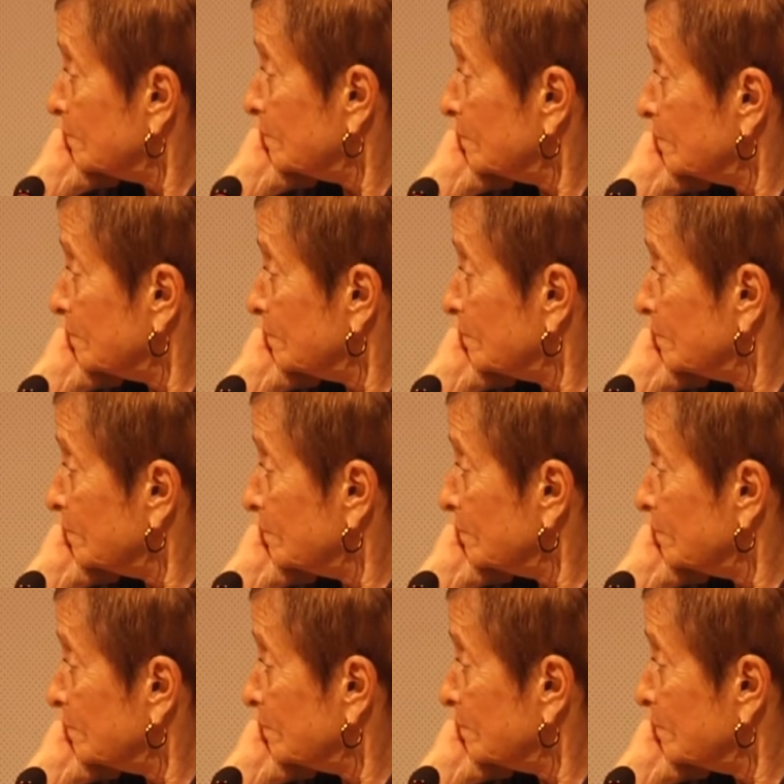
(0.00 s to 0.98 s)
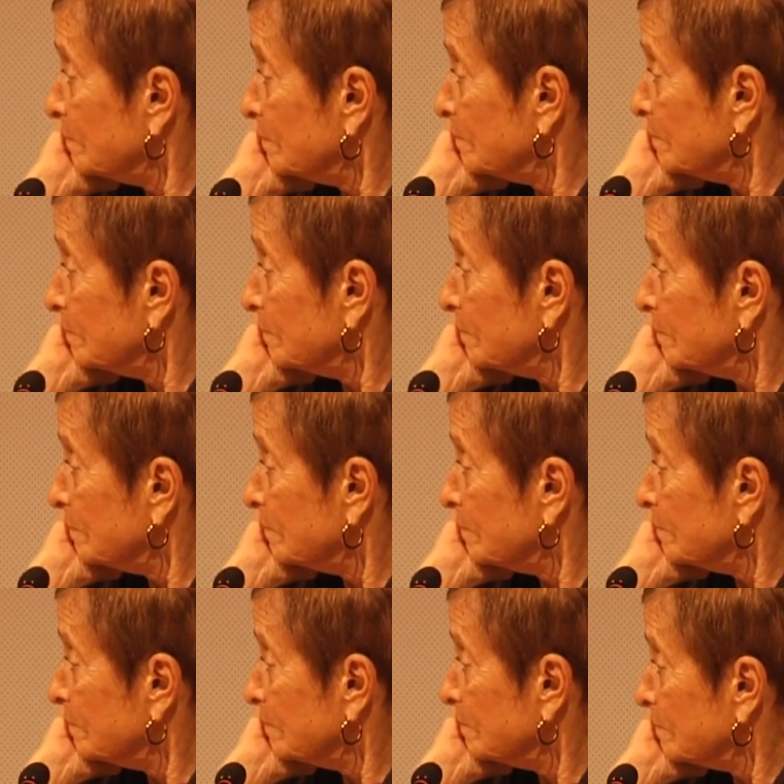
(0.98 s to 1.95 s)
it's about movement, it's about
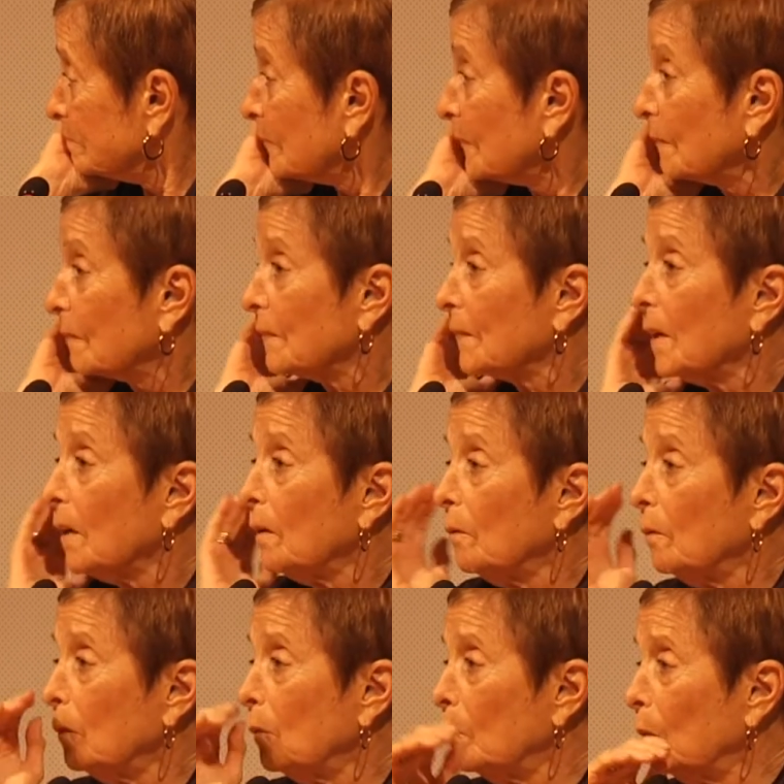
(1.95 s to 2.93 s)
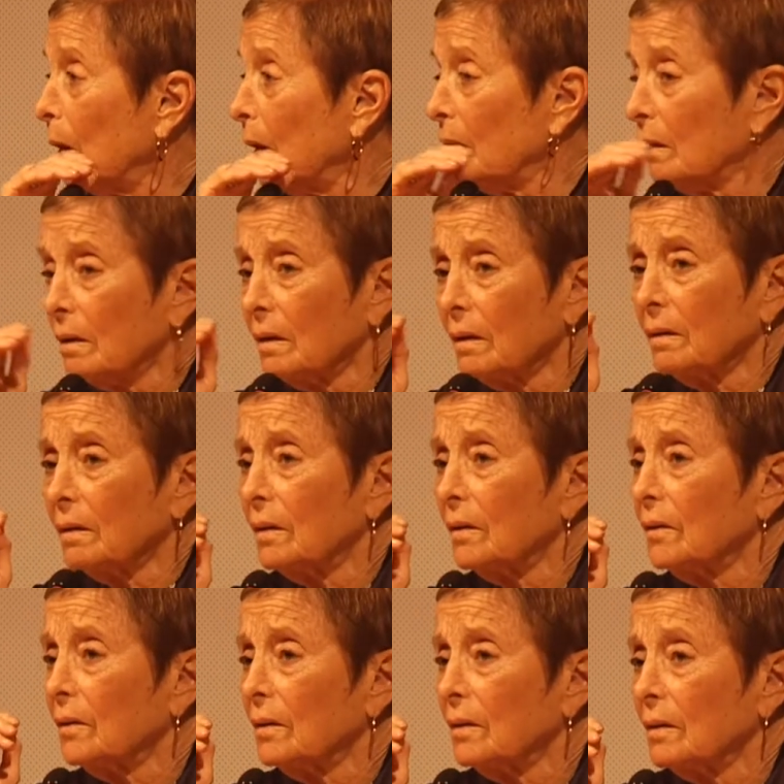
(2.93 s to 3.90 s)
something other than just
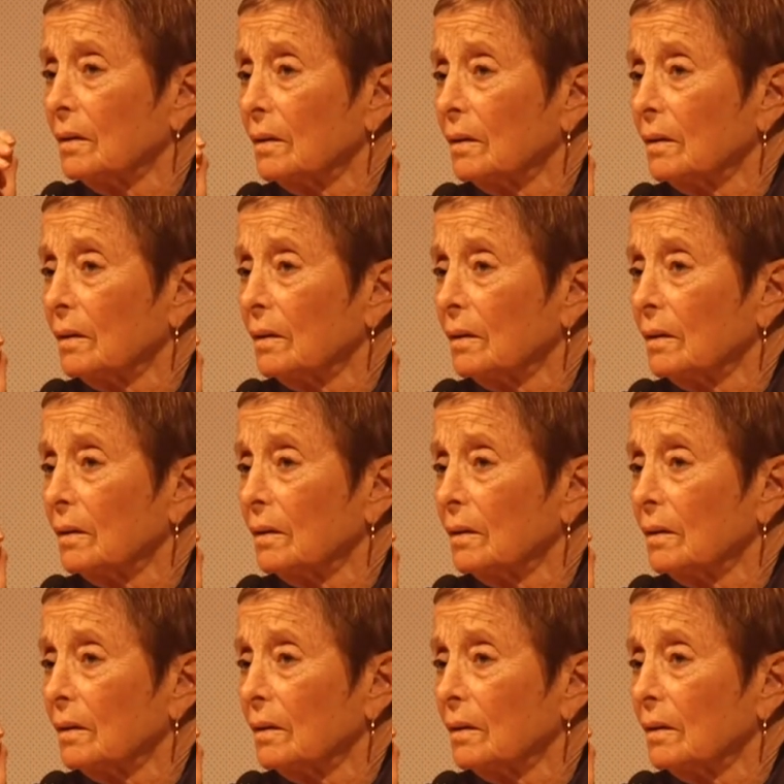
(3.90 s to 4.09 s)
steps.